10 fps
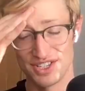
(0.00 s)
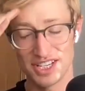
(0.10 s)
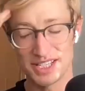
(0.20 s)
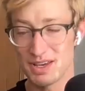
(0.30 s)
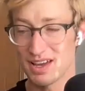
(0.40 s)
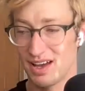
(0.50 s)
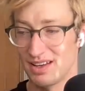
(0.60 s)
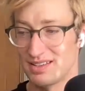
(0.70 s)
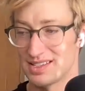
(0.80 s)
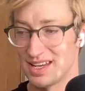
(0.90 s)
just
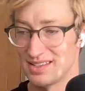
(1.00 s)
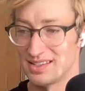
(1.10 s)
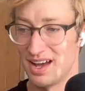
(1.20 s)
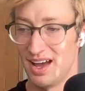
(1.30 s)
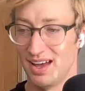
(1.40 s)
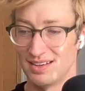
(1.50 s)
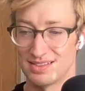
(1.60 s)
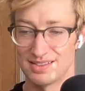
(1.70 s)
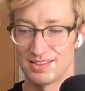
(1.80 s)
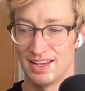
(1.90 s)
because it's
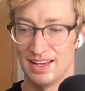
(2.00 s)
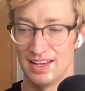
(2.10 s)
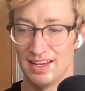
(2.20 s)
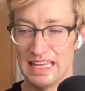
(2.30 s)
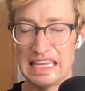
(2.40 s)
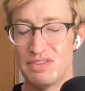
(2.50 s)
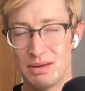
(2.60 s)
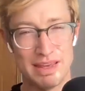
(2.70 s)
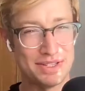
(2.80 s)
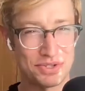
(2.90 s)
not even
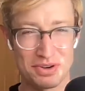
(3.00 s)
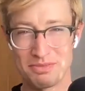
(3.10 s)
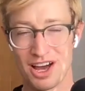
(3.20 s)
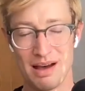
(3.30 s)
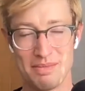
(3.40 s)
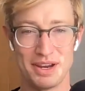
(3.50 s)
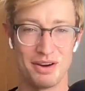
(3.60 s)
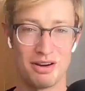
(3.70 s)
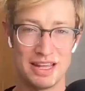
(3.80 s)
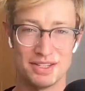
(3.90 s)
a mainstream comedy
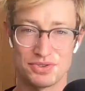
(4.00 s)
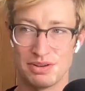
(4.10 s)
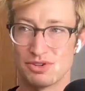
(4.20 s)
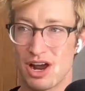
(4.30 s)
or a mainstream mm-hmm.